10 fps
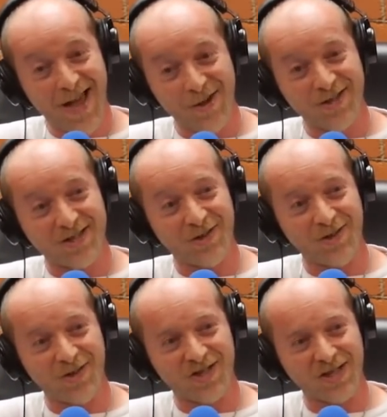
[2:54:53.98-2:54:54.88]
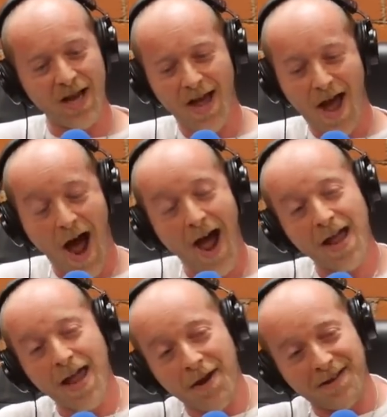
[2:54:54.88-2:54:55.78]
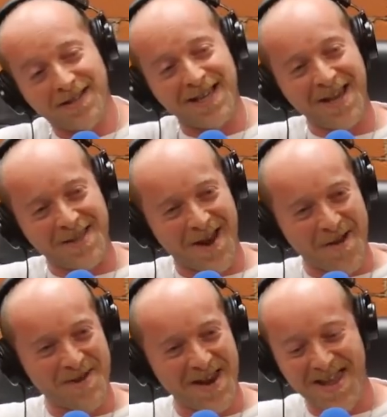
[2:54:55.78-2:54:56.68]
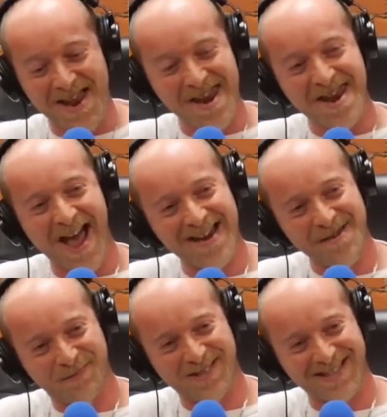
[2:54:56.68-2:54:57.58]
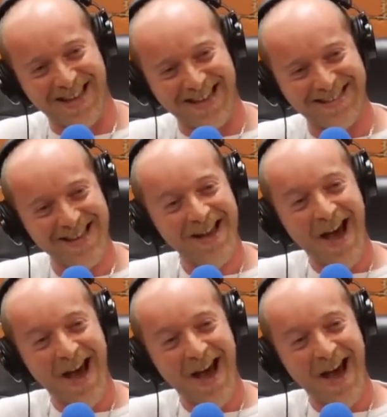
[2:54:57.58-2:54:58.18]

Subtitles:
Yeah, you're saying, I can guarantee that I'm going to get 90%